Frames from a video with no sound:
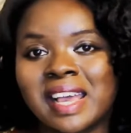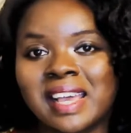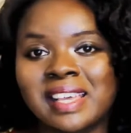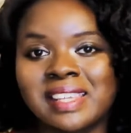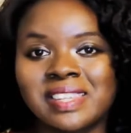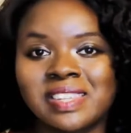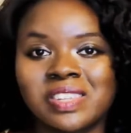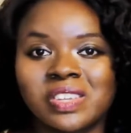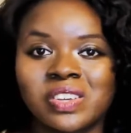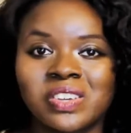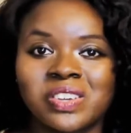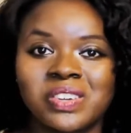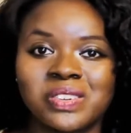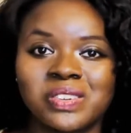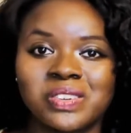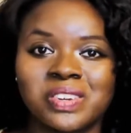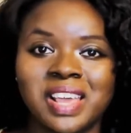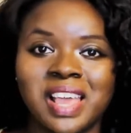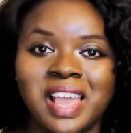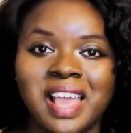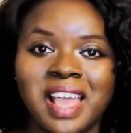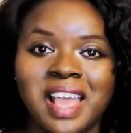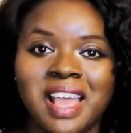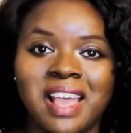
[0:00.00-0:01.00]

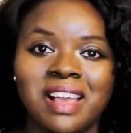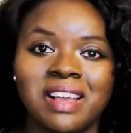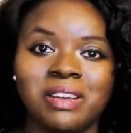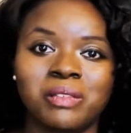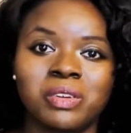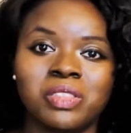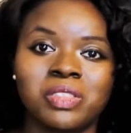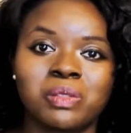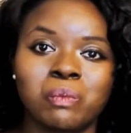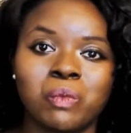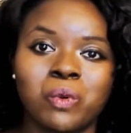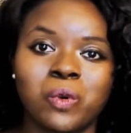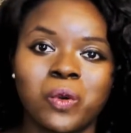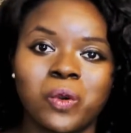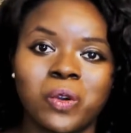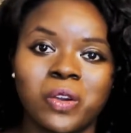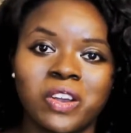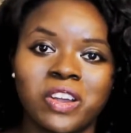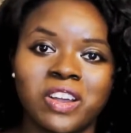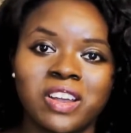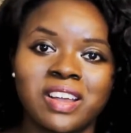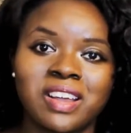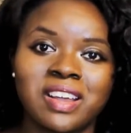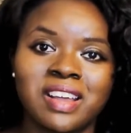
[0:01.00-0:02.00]
soon with
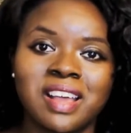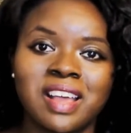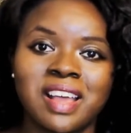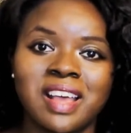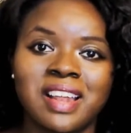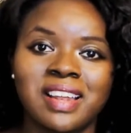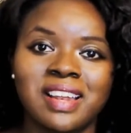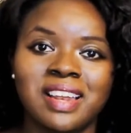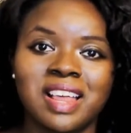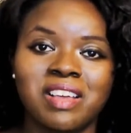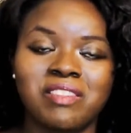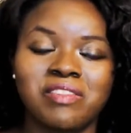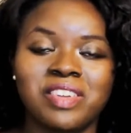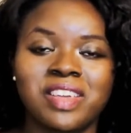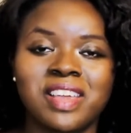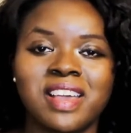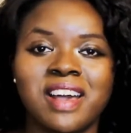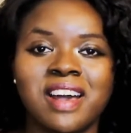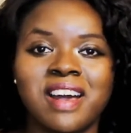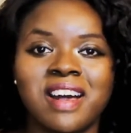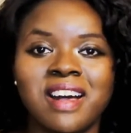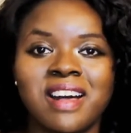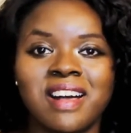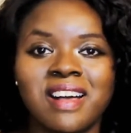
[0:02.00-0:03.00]
more. Love
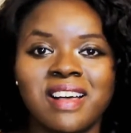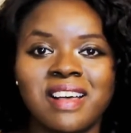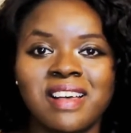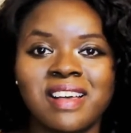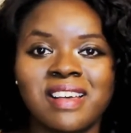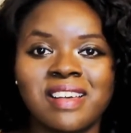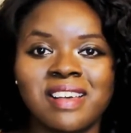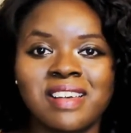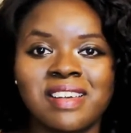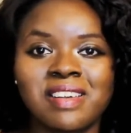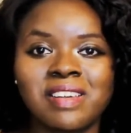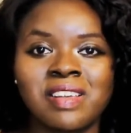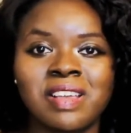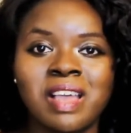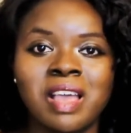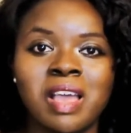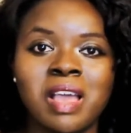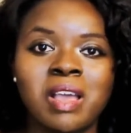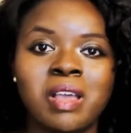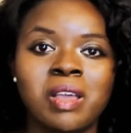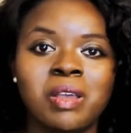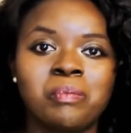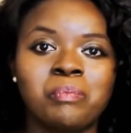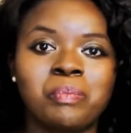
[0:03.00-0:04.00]
y'all.
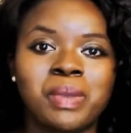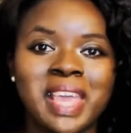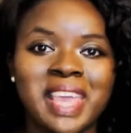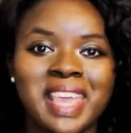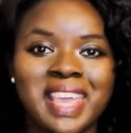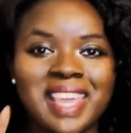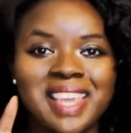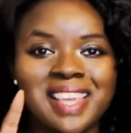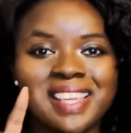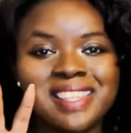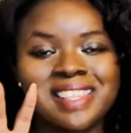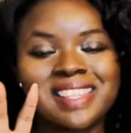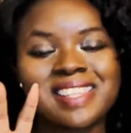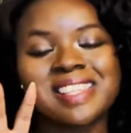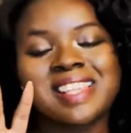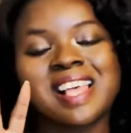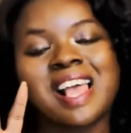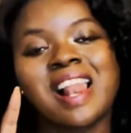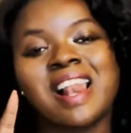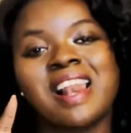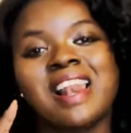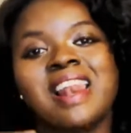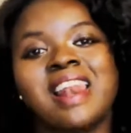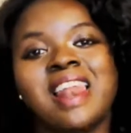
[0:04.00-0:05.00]
Peace,
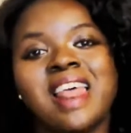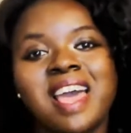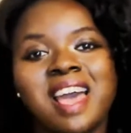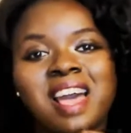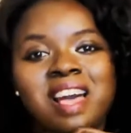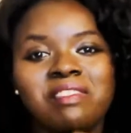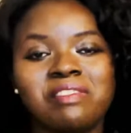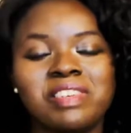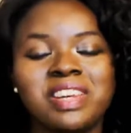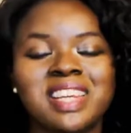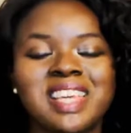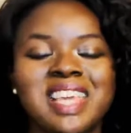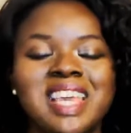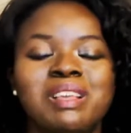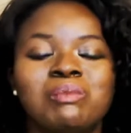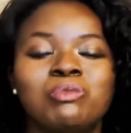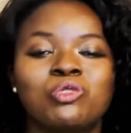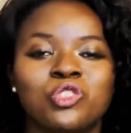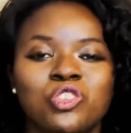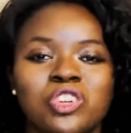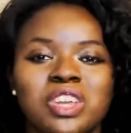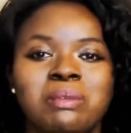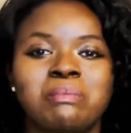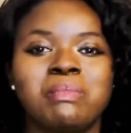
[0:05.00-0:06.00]
love, and keep
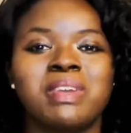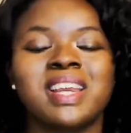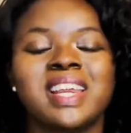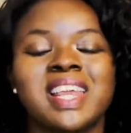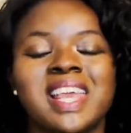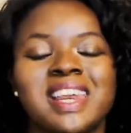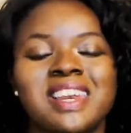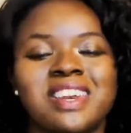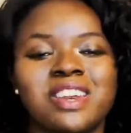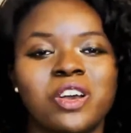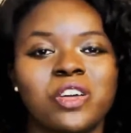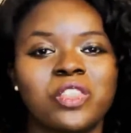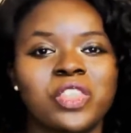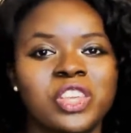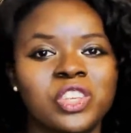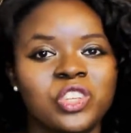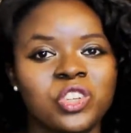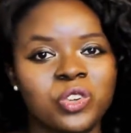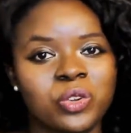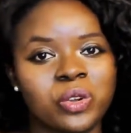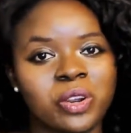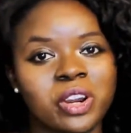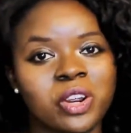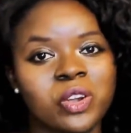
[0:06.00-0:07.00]
dreaming, and know
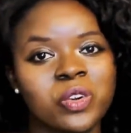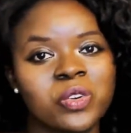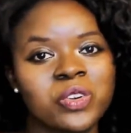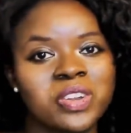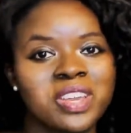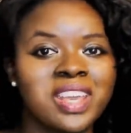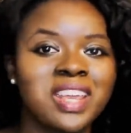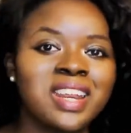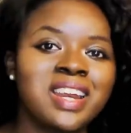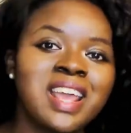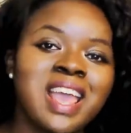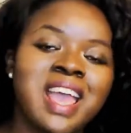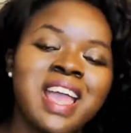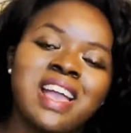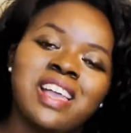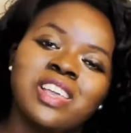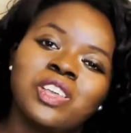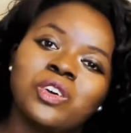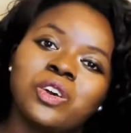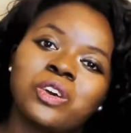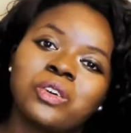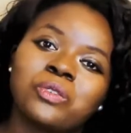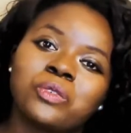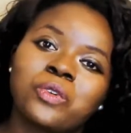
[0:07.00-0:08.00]
that you are a queen,
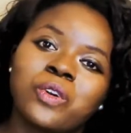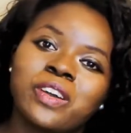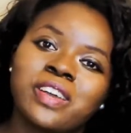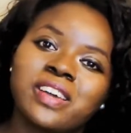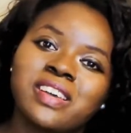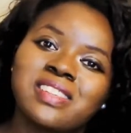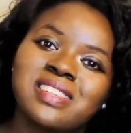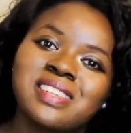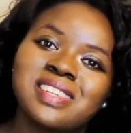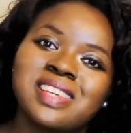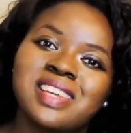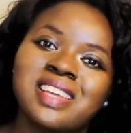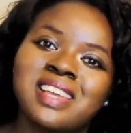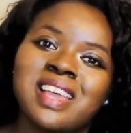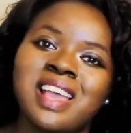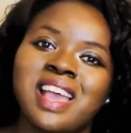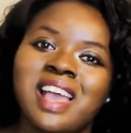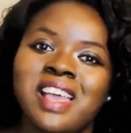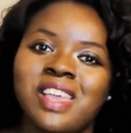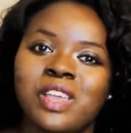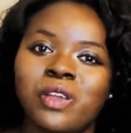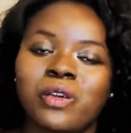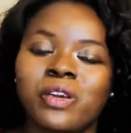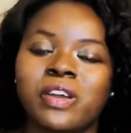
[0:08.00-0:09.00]
you're royalty,
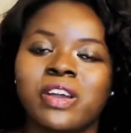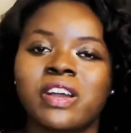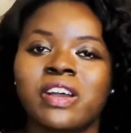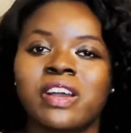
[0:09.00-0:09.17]
you're